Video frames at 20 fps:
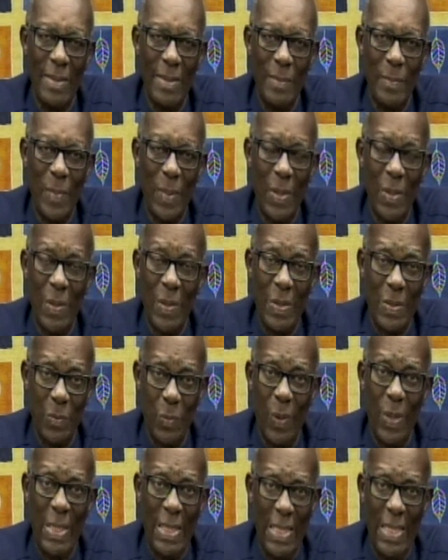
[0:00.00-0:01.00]
because
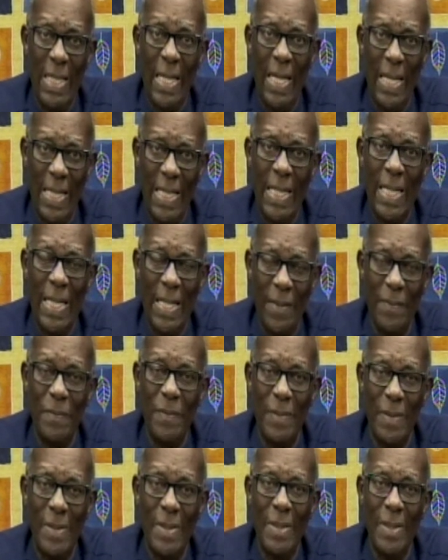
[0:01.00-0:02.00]
what he died and left
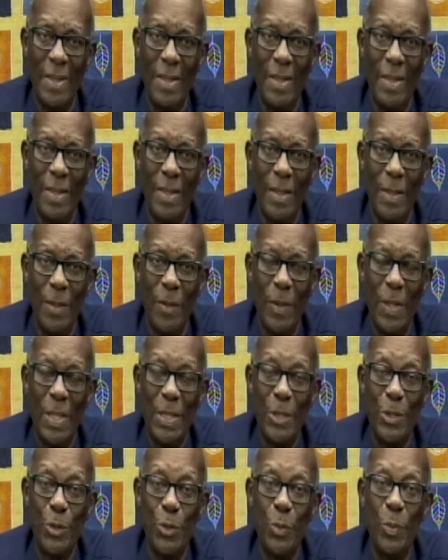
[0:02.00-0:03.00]

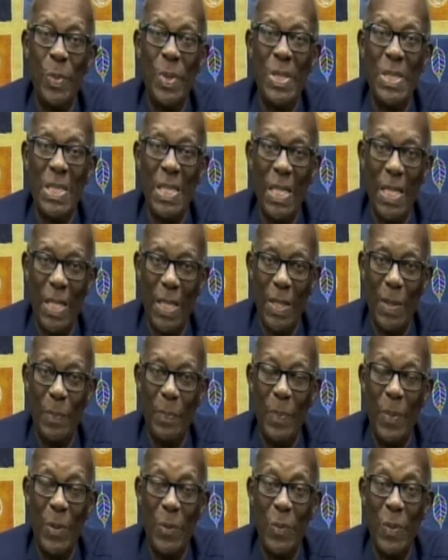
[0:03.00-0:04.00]
is to be shared
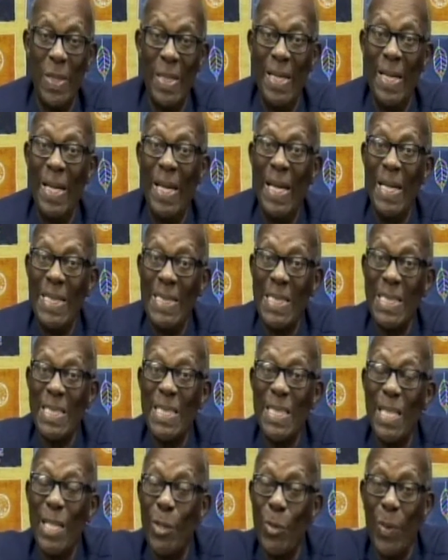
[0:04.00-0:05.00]
up between his
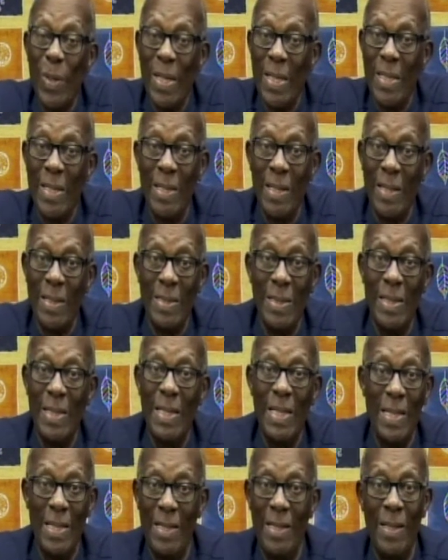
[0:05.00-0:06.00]
children,
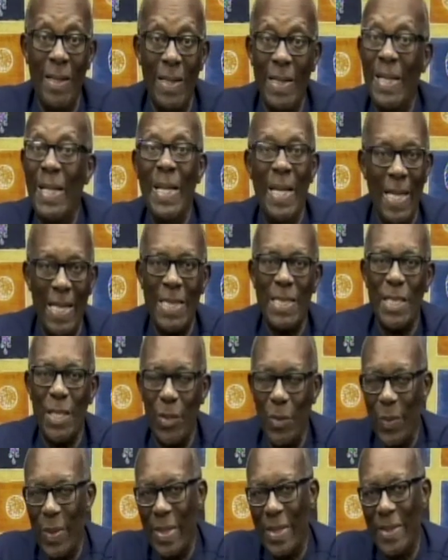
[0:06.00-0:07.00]
not their
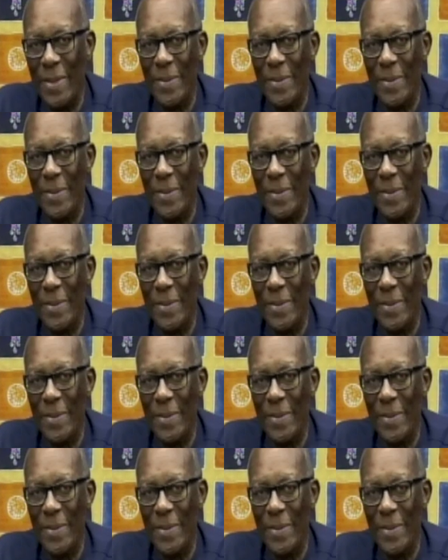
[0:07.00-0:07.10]
children.